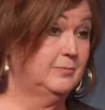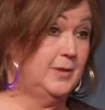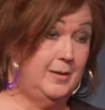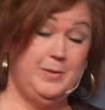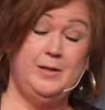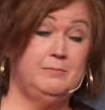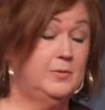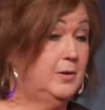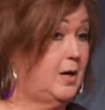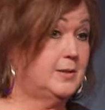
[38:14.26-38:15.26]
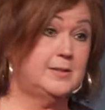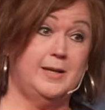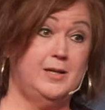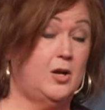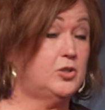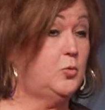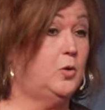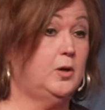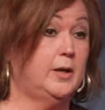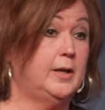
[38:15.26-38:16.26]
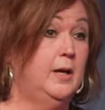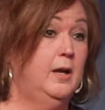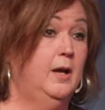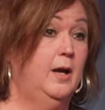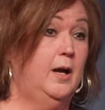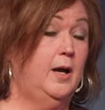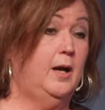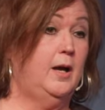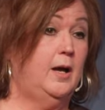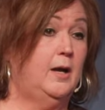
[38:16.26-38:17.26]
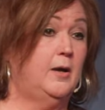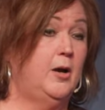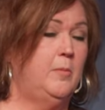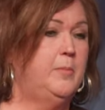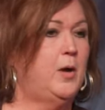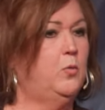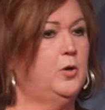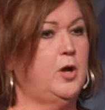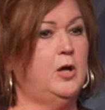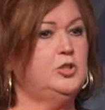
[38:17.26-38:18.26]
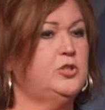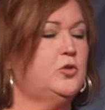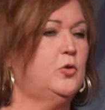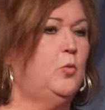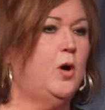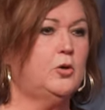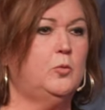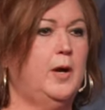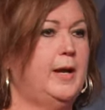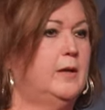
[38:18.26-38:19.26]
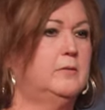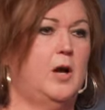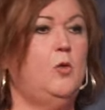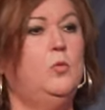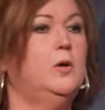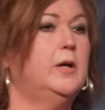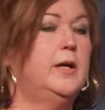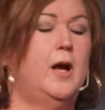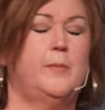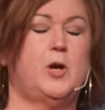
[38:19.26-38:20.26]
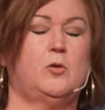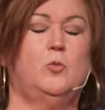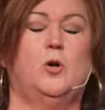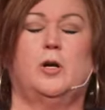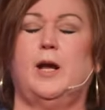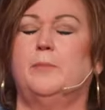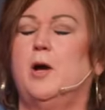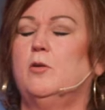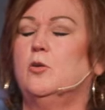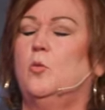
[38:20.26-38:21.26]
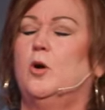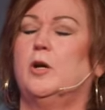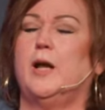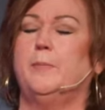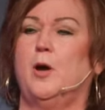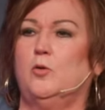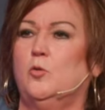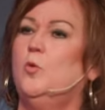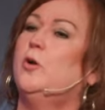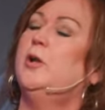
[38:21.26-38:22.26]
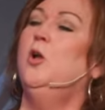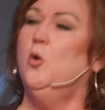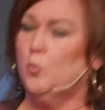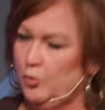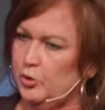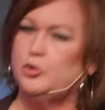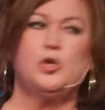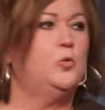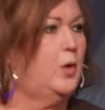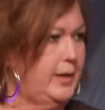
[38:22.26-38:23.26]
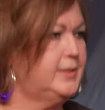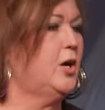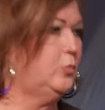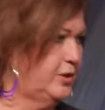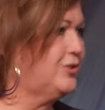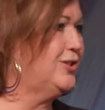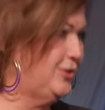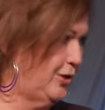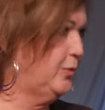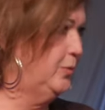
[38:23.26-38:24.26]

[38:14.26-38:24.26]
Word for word: Amen. God said not to worry. Uh, but we're not just going to walk around not worrying. I'm not going to worry. I'm not going to worry. I'm not going to worry. We're going to do what he told us to do.